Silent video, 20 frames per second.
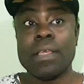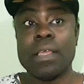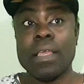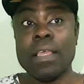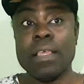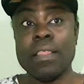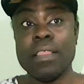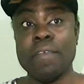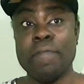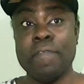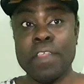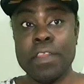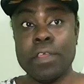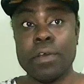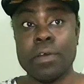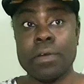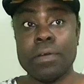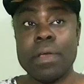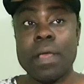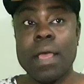In the
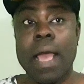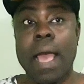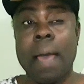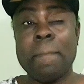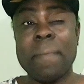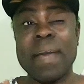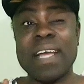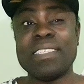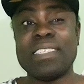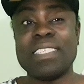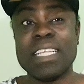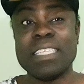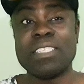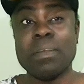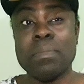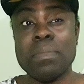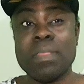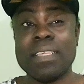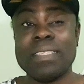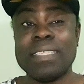video, a man said
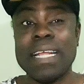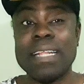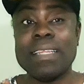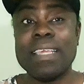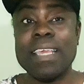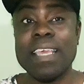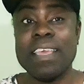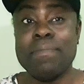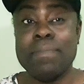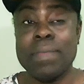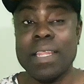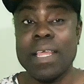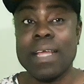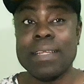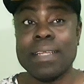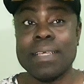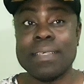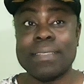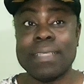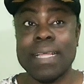some things that gave me the
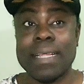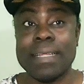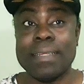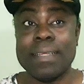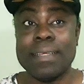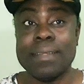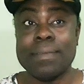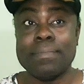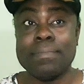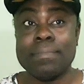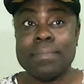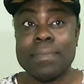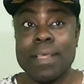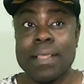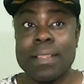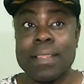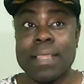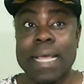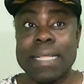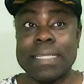understanding
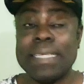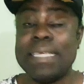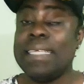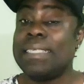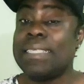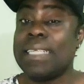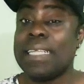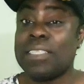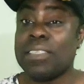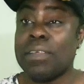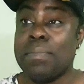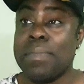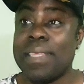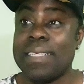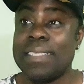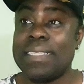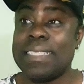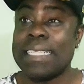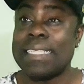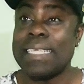that he said some
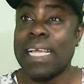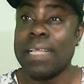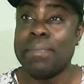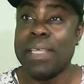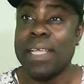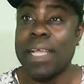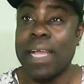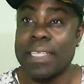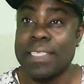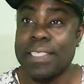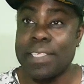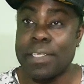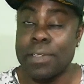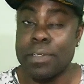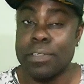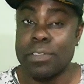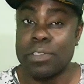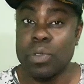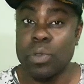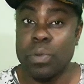things that can be
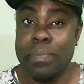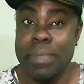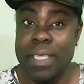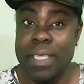considered to